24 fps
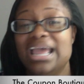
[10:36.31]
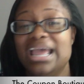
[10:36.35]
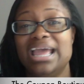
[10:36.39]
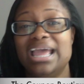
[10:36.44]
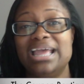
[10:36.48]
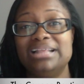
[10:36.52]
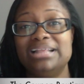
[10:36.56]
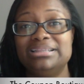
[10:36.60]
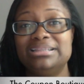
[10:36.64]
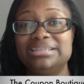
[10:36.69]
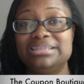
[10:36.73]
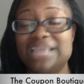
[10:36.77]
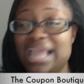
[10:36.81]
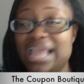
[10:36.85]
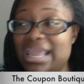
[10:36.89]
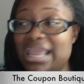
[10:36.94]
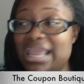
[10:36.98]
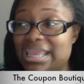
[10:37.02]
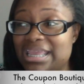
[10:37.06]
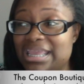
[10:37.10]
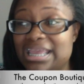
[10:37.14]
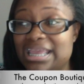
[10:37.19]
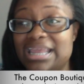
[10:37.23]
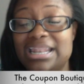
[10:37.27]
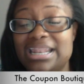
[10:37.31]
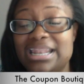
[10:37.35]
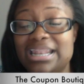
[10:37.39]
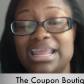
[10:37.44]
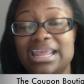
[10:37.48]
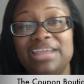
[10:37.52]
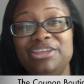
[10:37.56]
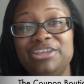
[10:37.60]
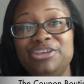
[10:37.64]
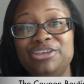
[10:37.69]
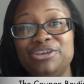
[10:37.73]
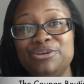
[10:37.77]
and take it
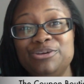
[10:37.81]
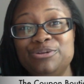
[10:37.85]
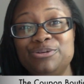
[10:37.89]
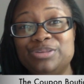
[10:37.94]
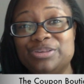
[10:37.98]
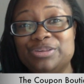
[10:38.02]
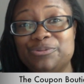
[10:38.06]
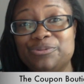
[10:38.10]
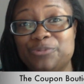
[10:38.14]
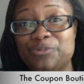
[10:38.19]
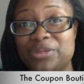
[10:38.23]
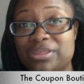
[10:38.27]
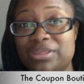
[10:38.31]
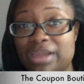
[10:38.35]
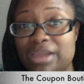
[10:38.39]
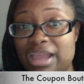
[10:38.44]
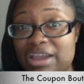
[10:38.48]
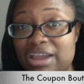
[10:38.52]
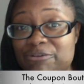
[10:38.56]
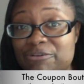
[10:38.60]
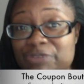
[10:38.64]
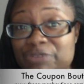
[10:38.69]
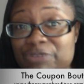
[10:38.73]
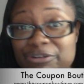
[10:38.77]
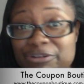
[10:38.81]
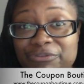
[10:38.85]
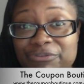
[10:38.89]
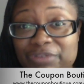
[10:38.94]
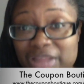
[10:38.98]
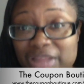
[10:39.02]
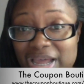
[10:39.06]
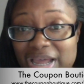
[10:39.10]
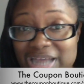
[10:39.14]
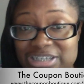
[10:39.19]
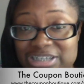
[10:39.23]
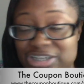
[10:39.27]
and use it with every
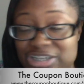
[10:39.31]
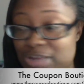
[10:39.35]
flush,